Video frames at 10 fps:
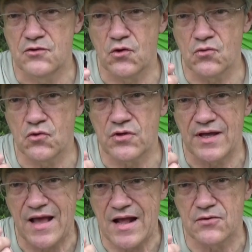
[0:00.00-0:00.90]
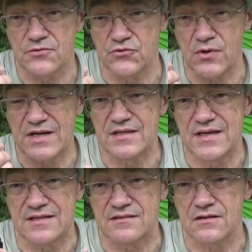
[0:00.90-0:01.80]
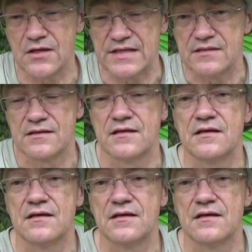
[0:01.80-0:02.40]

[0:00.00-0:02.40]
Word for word: Don't look directly at the light.